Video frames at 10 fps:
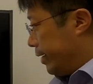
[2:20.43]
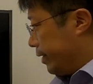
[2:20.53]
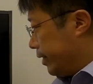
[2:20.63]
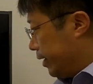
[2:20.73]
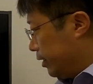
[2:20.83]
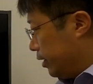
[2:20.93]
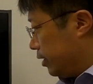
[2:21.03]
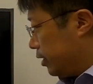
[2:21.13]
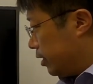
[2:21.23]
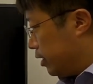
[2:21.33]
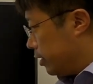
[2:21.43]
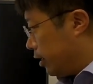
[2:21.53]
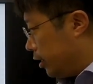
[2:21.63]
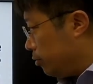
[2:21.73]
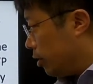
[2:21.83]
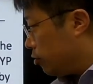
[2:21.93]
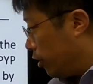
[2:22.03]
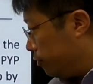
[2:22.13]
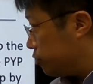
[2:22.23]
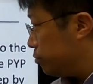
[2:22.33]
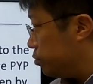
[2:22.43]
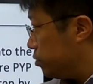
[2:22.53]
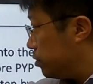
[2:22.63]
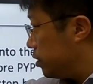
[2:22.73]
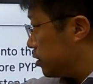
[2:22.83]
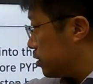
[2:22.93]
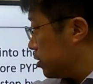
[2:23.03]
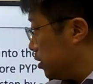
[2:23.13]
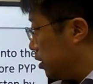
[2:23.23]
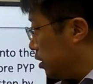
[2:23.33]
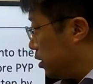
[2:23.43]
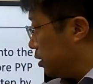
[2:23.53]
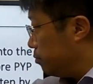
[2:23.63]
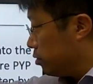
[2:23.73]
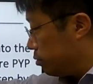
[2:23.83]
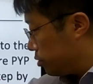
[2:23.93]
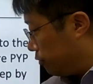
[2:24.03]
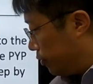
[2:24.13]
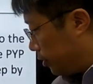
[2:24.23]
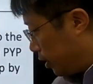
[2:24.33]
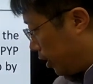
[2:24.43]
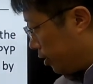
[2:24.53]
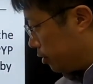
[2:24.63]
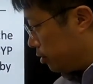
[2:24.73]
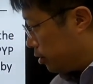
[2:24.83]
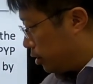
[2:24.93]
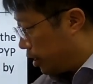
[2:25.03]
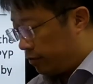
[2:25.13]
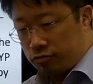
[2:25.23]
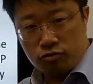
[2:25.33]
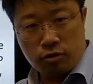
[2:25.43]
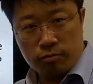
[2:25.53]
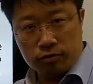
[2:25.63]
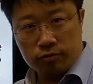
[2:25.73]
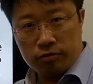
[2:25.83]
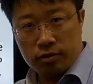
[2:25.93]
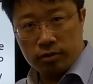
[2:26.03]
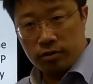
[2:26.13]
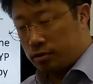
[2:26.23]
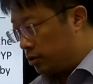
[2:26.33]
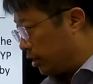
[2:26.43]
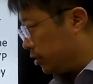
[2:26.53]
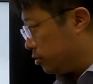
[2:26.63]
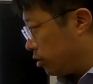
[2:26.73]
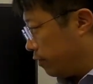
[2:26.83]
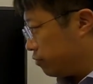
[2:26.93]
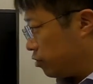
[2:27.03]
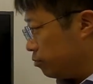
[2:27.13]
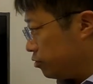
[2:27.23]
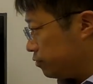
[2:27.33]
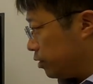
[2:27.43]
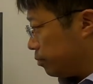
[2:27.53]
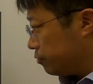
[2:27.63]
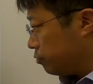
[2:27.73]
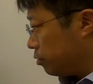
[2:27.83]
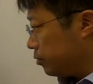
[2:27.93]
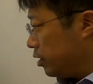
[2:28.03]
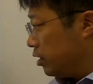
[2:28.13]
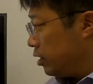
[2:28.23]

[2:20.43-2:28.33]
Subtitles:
And then anyway, you have to put this ammonium sulfate ion have to remove, so that you have to remove the performed